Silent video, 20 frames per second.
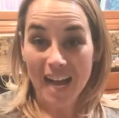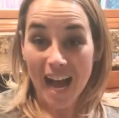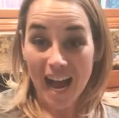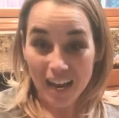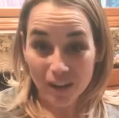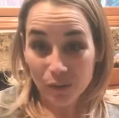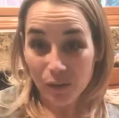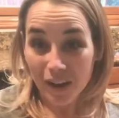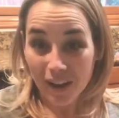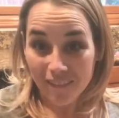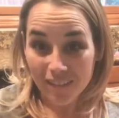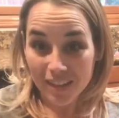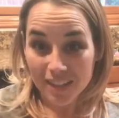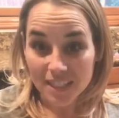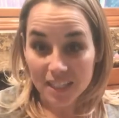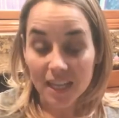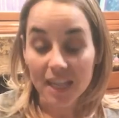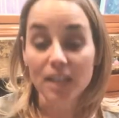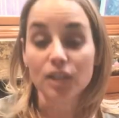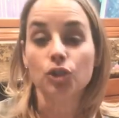I don't have
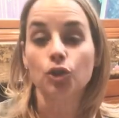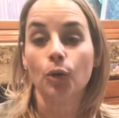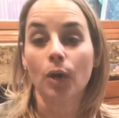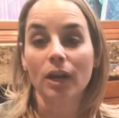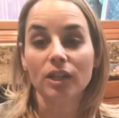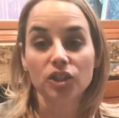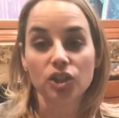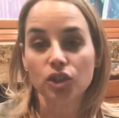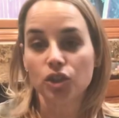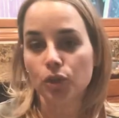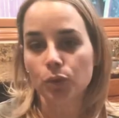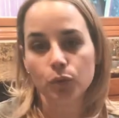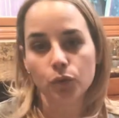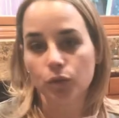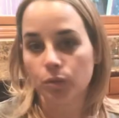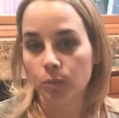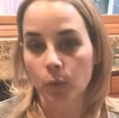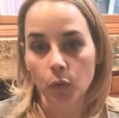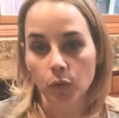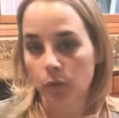that today, so I just use
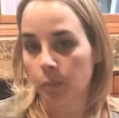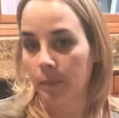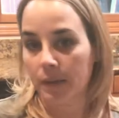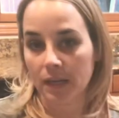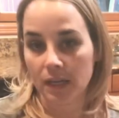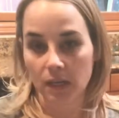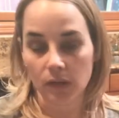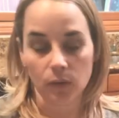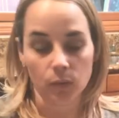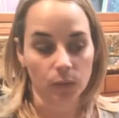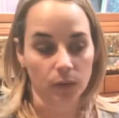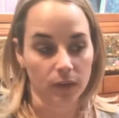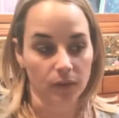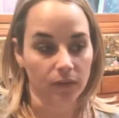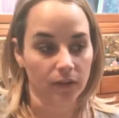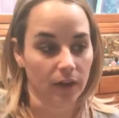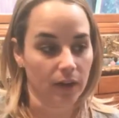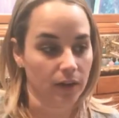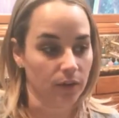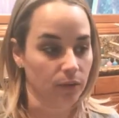smoked bacon
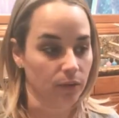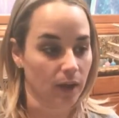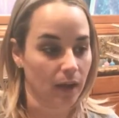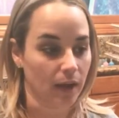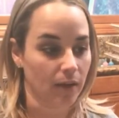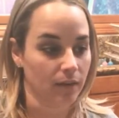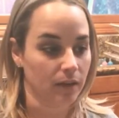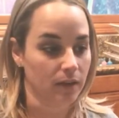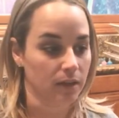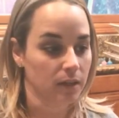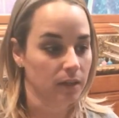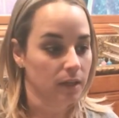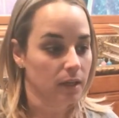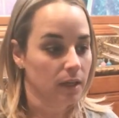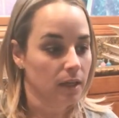whenever I don't have it.